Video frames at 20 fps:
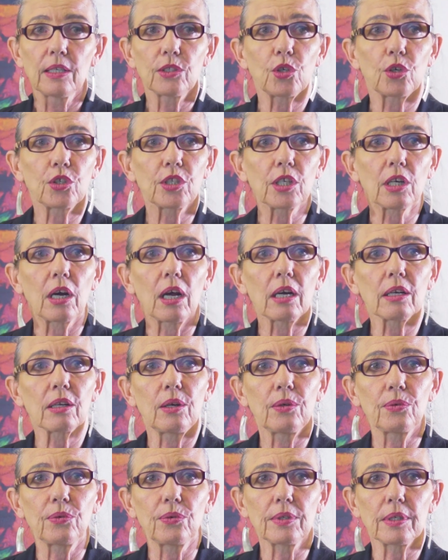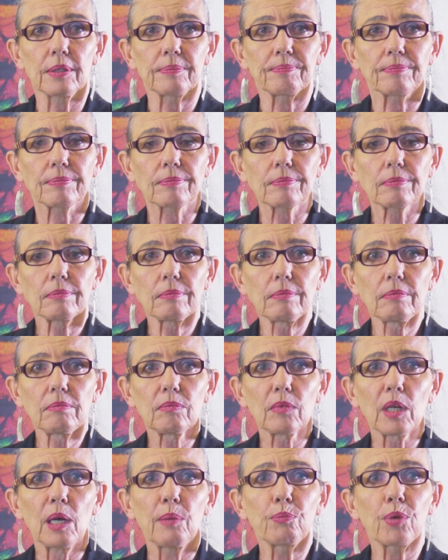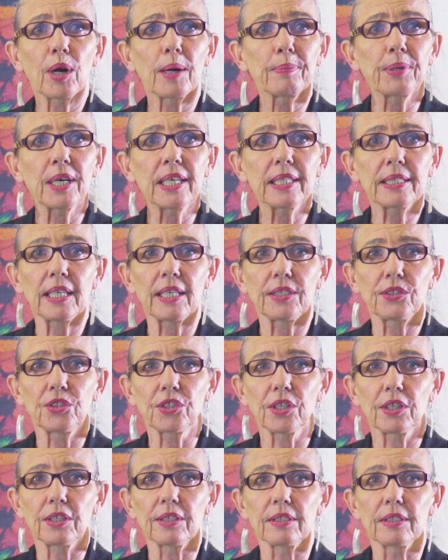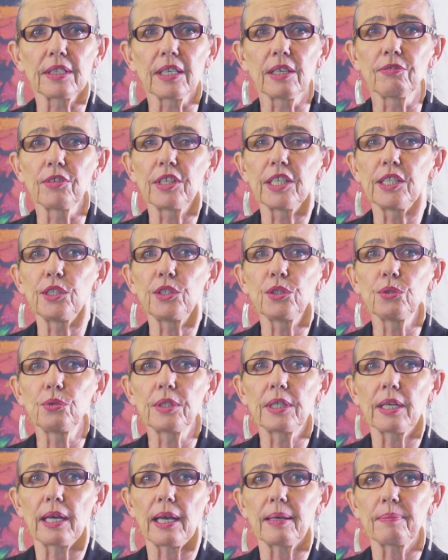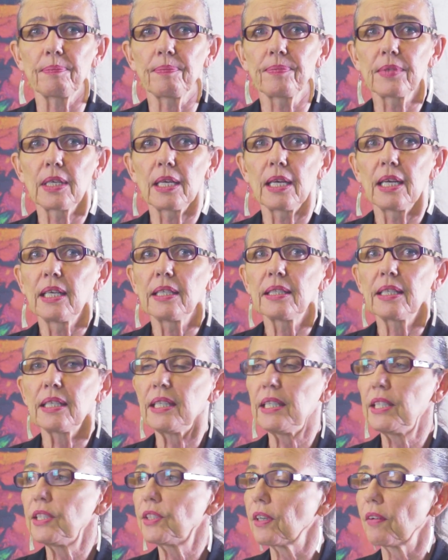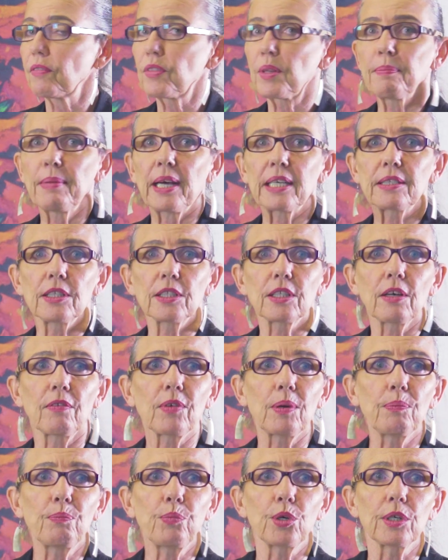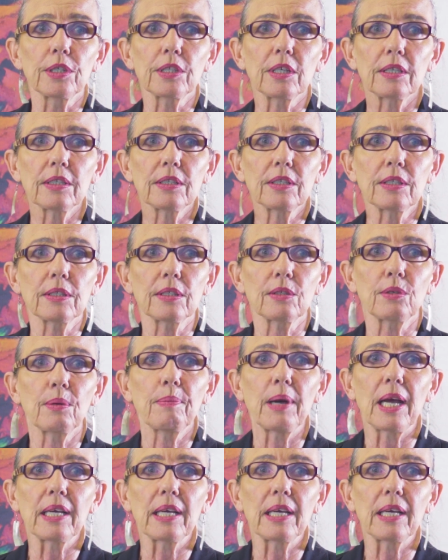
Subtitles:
So to conclude, proper attention given in due time to each of the matters of importance to